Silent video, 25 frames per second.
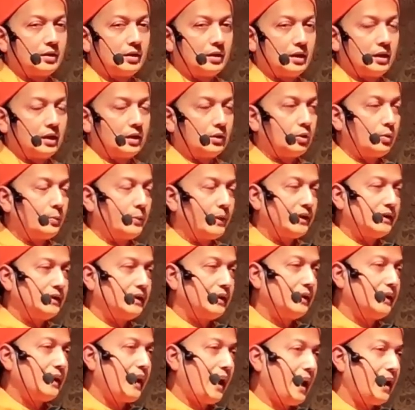
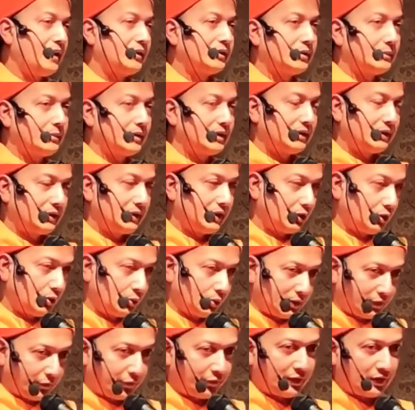Upadana and Samadhana, they're
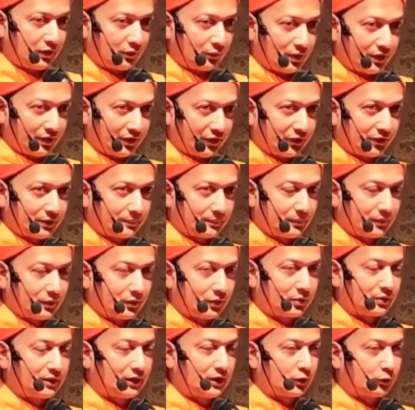2 different ones.
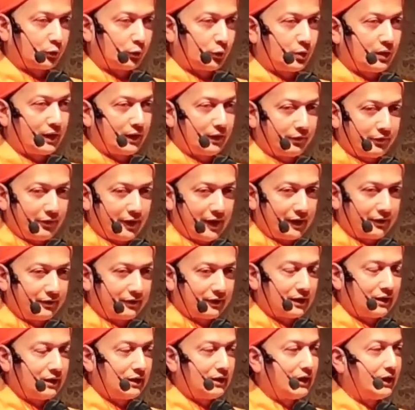So that's 4 and 5.
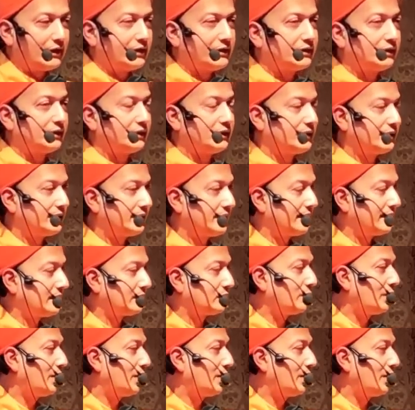The 6th